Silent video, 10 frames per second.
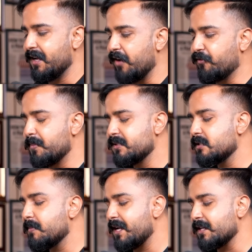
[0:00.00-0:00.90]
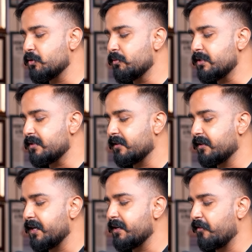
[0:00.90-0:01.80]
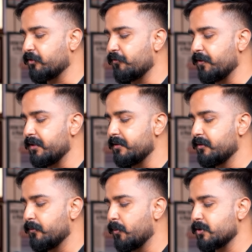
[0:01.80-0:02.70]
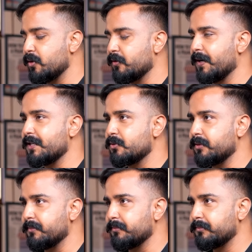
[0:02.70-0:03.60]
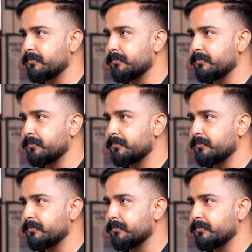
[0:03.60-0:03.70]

If a businessman has to restart again after failure, what's your advice to them?